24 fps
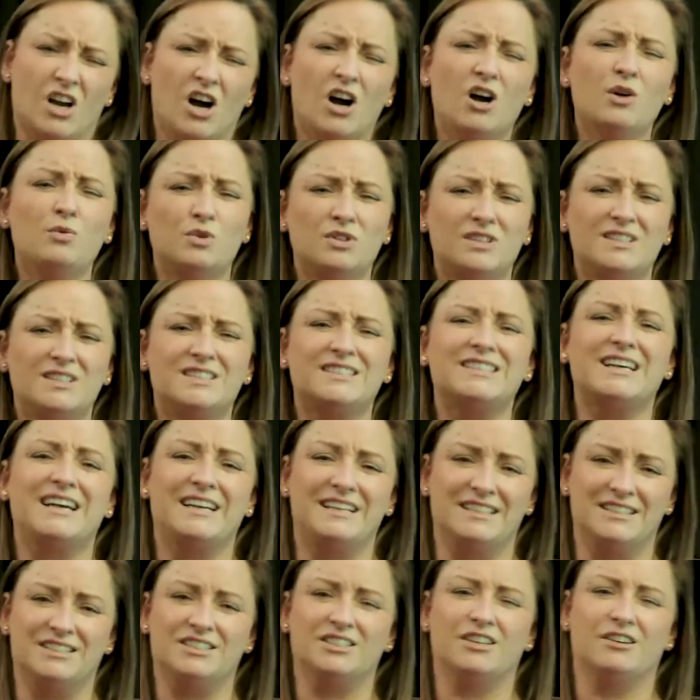I would
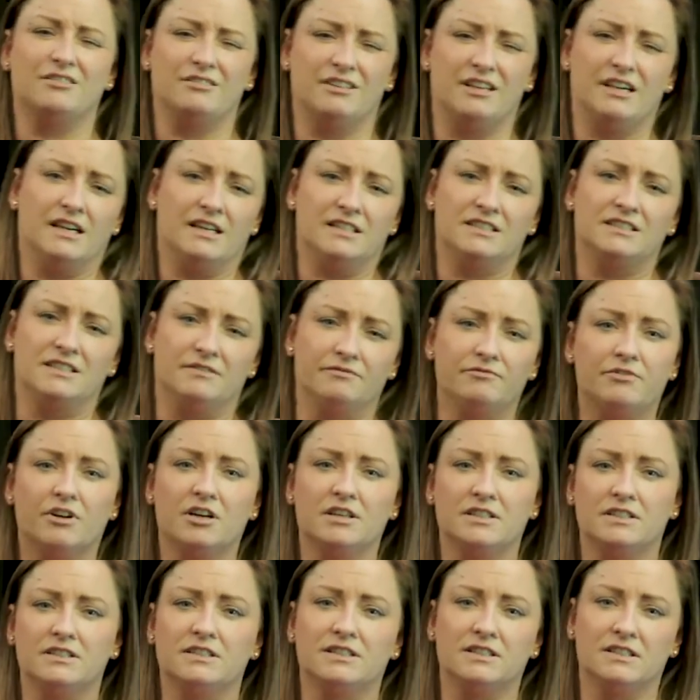say so, yeah, it's in
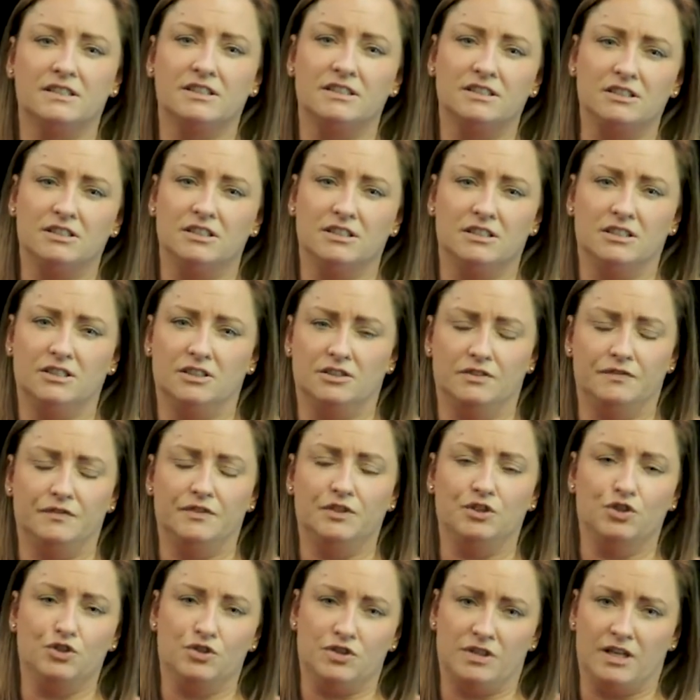writing, and if
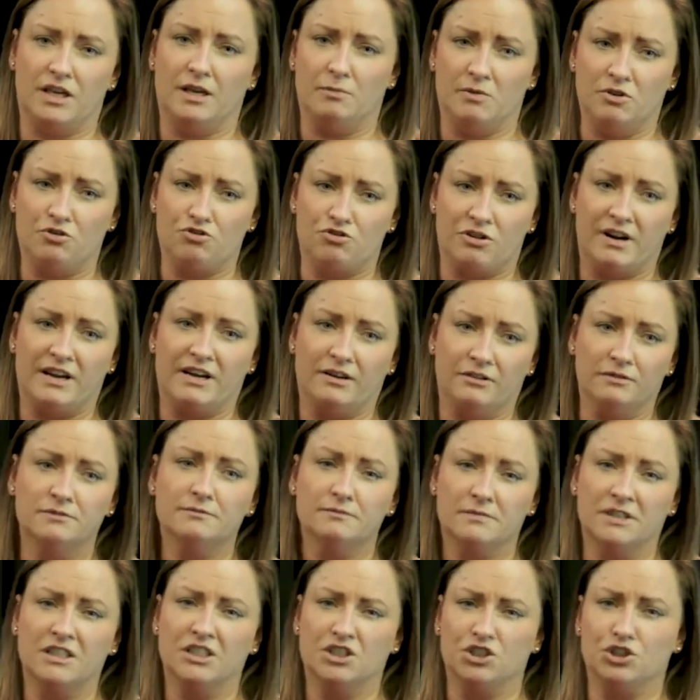you just keep the trail,
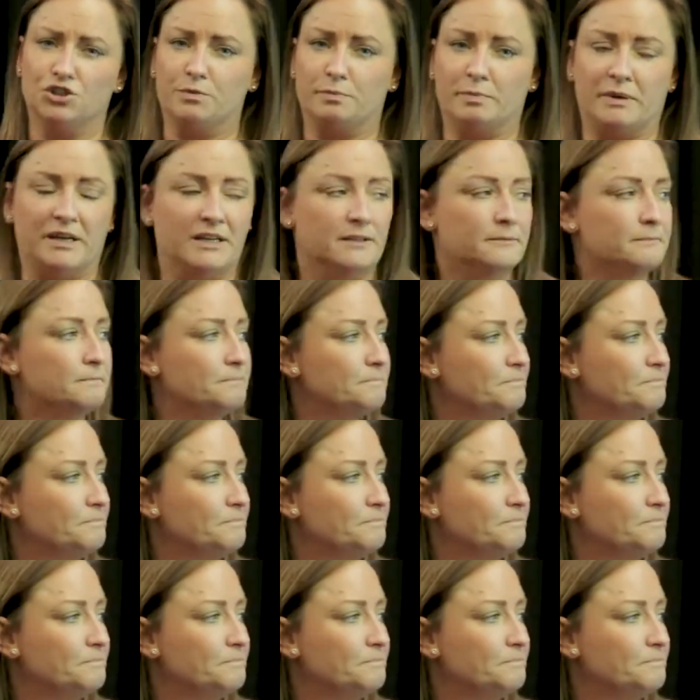it should be.